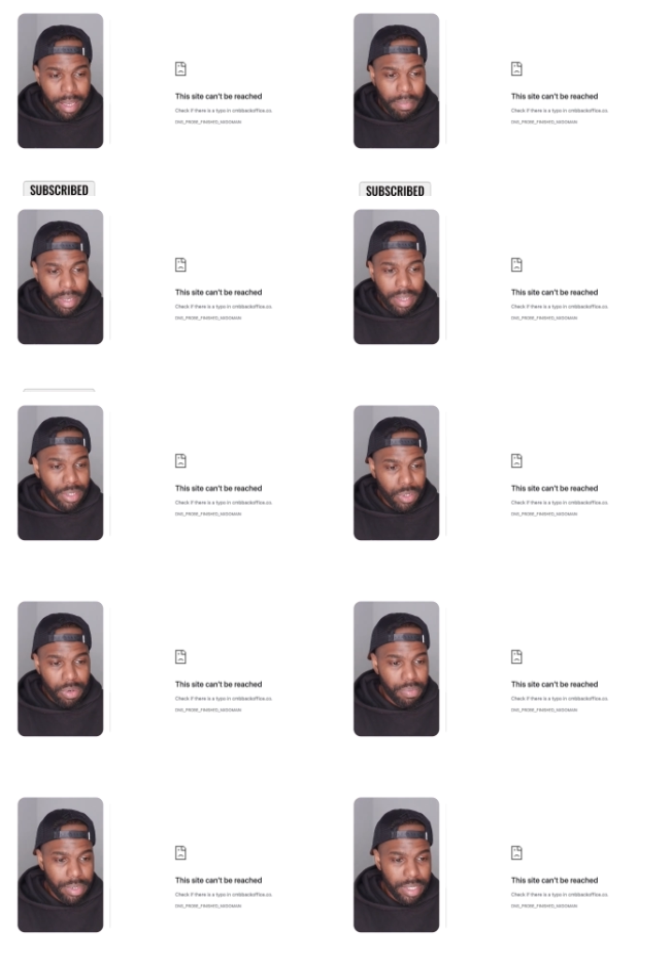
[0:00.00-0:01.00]
me a
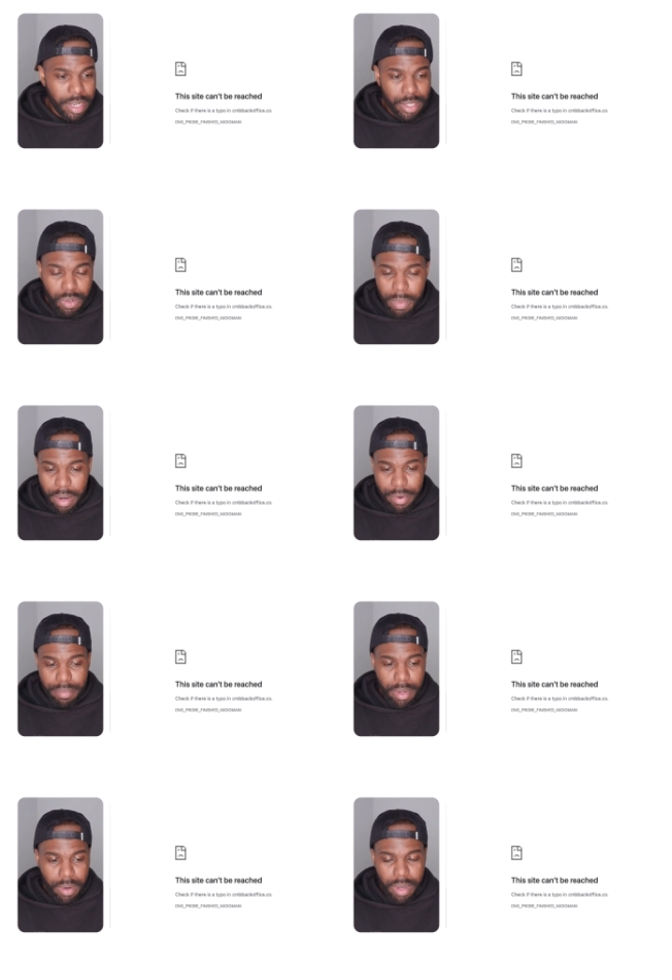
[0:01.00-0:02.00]
certain percentage on my
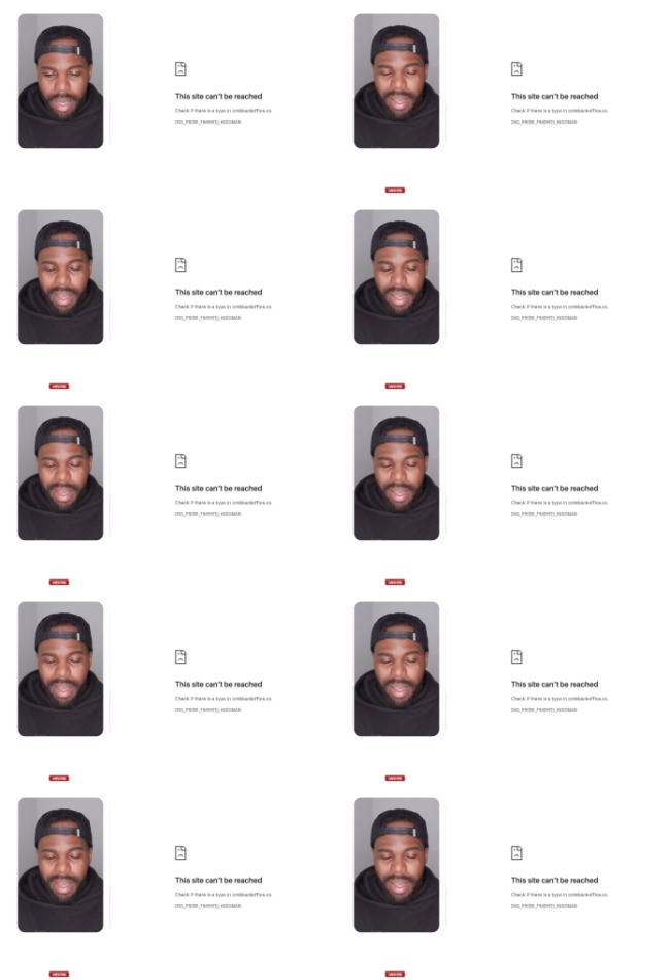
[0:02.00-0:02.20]
crypto,